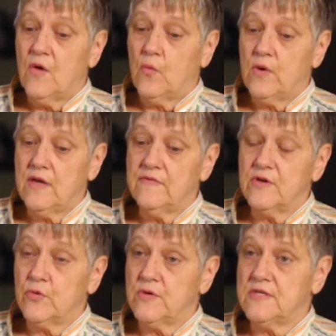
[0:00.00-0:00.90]
We have
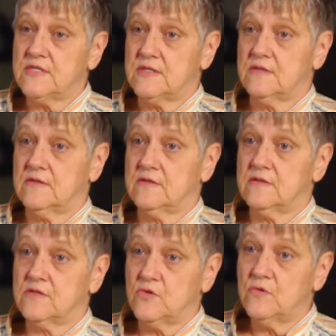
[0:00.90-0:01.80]
increased the
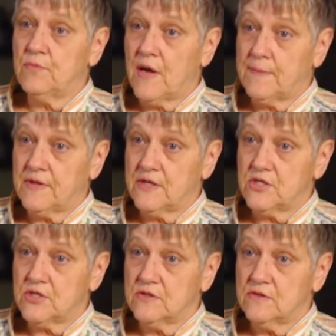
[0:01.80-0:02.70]
student
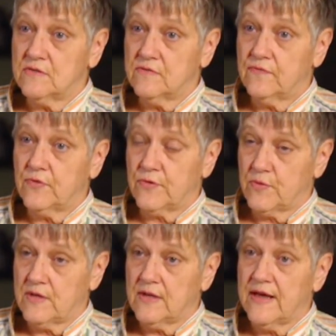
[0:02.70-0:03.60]
population for
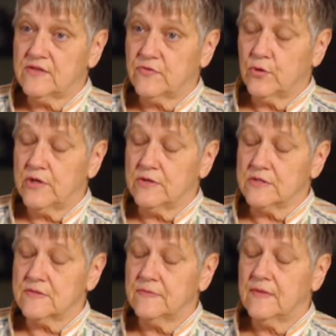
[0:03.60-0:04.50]
3 of the last 4
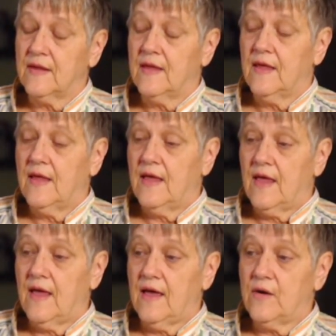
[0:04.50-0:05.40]
years. Oh.
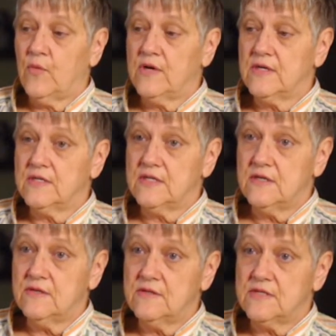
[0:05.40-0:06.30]
And I want to
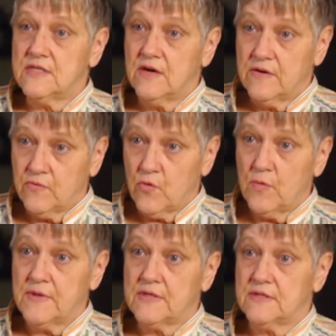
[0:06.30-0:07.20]
continue to see our
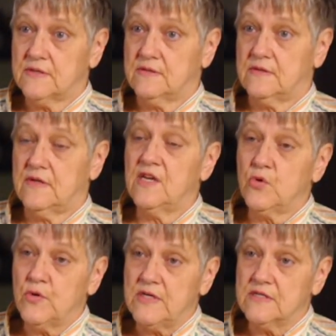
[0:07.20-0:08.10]
enrollment
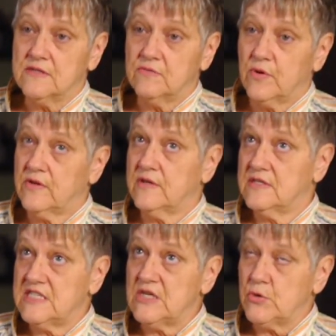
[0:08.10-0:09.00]
increase rather than
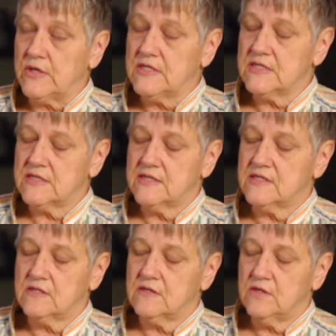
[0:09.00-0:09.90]
decrease.
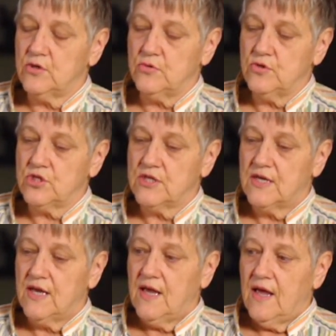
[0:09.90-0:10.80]
That's huge.
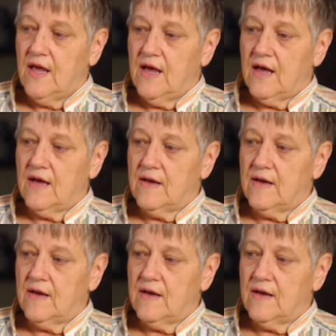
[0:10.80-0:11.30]
Mm-hmm.